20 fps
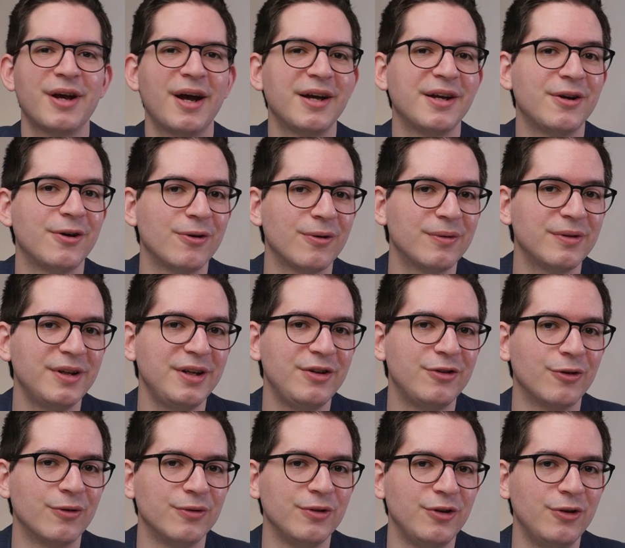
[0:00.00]
I currently
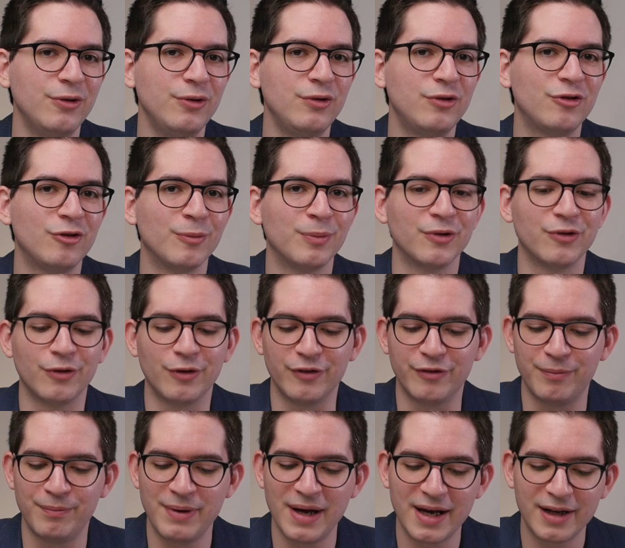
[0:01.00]
don't use to
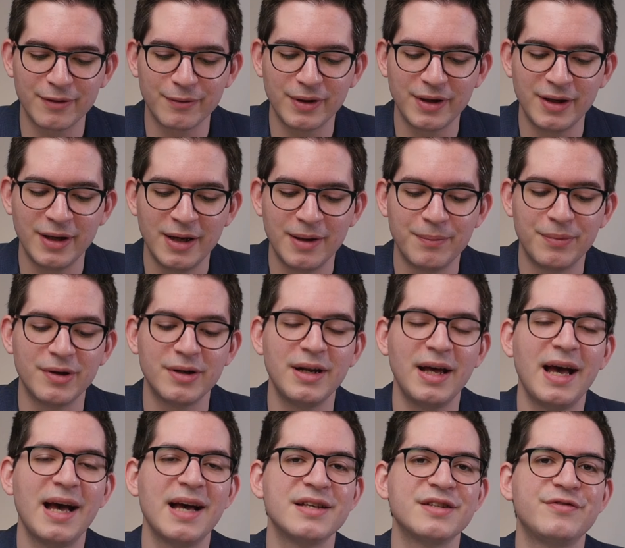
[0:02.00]
preserve battery, but
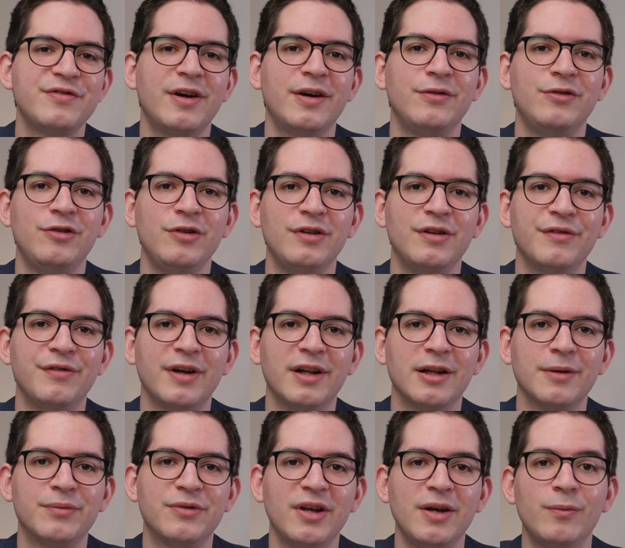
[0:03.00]
as 5G
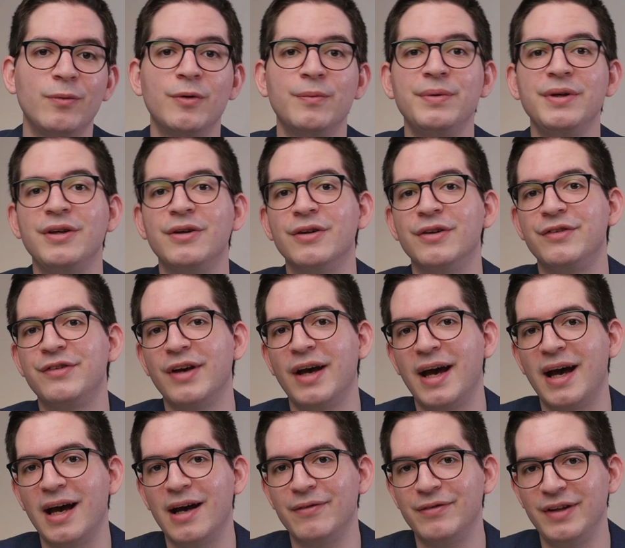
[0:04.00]
develops, it will be good to
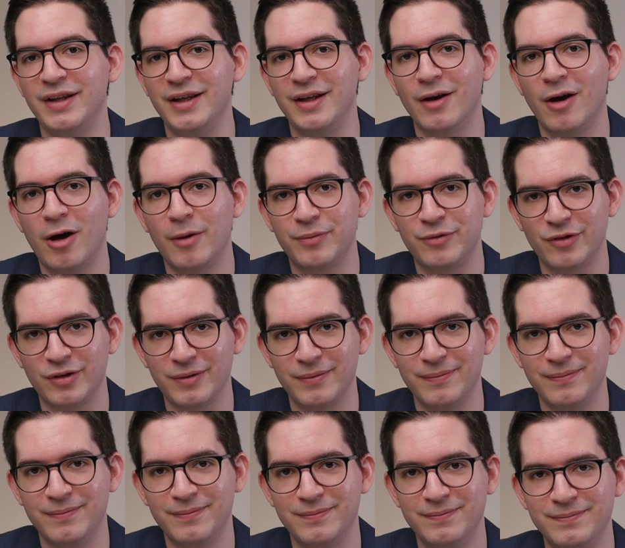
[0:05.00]
have the option.
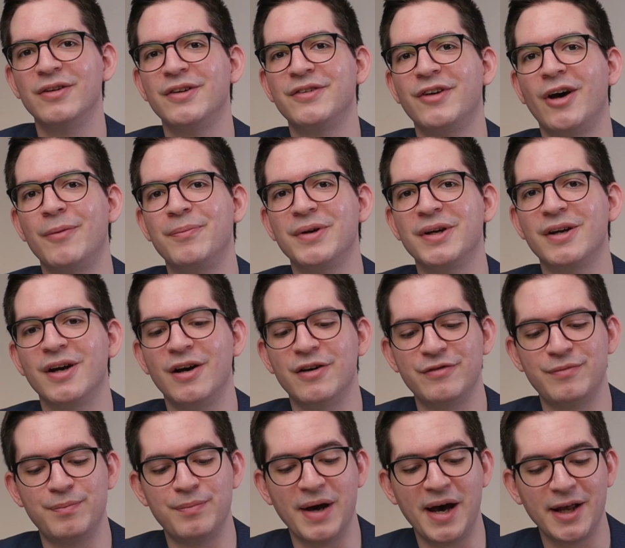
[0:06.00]
On the topic
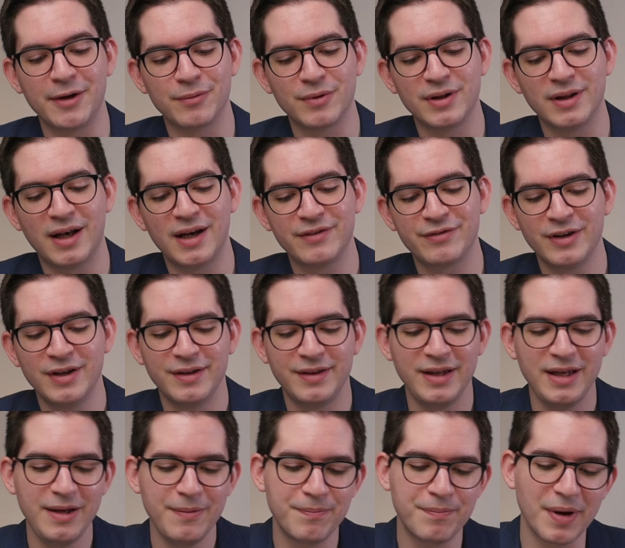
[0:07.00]
of battery life,
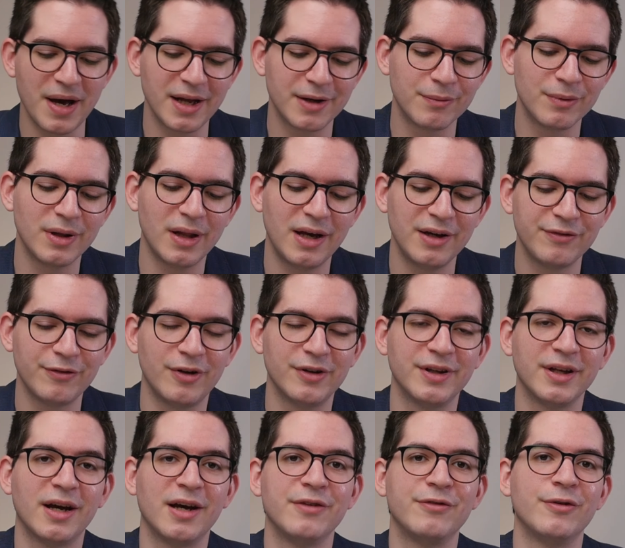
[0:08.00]
the battery life on
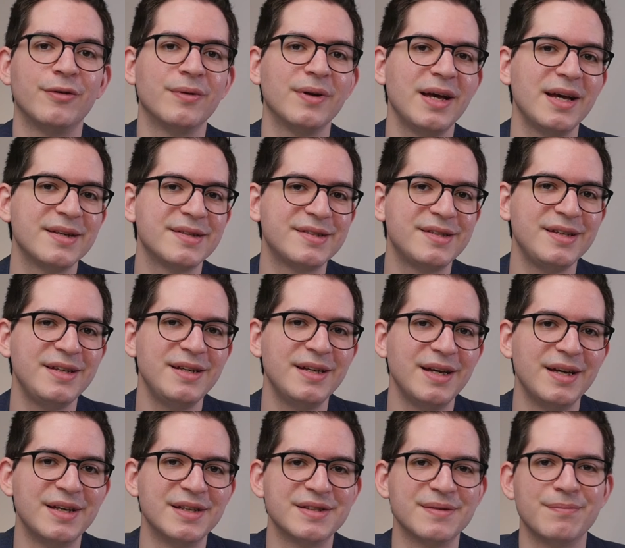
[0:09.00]
the iPhone SE
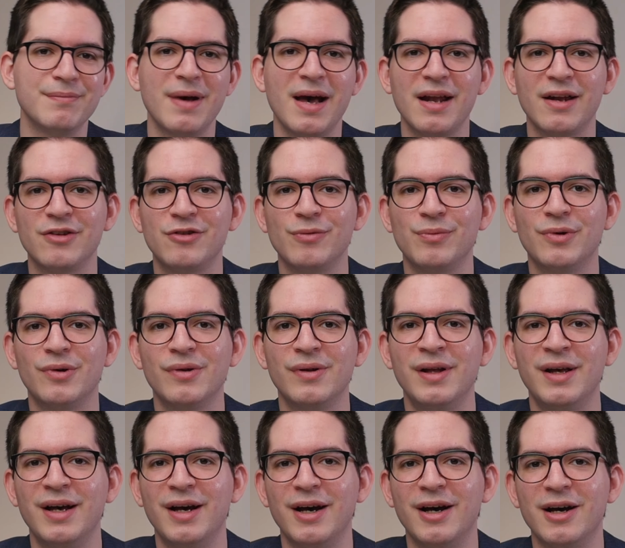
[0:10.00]
is
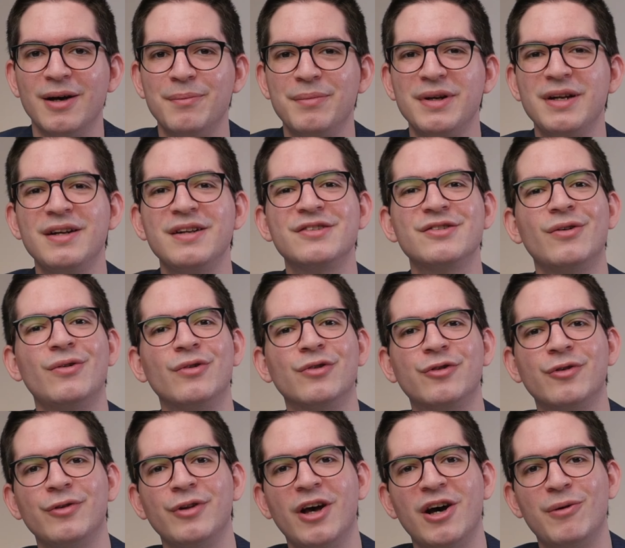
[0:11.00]
manageable, but it is
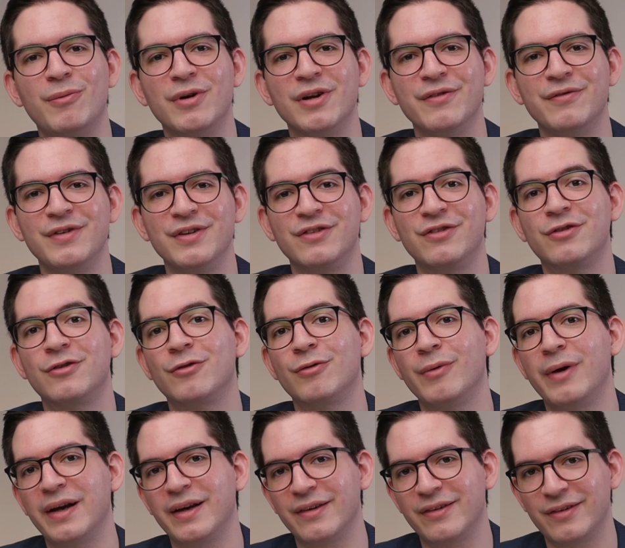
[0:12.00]
also not one of its
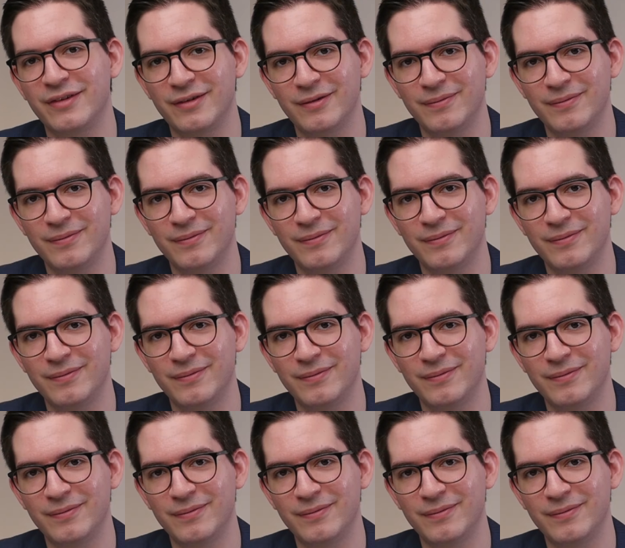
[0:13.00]
strengths.